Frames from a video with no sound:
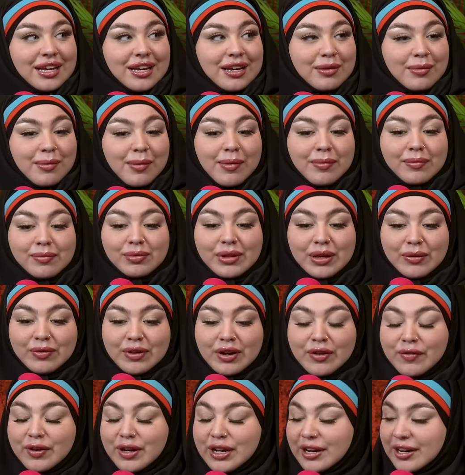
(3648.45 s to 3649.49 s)
you know, like
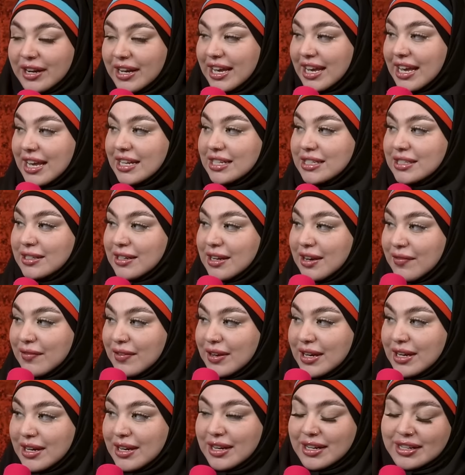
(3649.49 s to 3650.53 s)
whenever you're kids, you
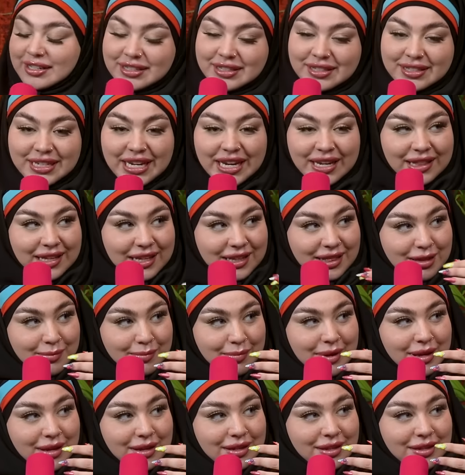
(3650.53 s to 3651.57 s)
ever take like the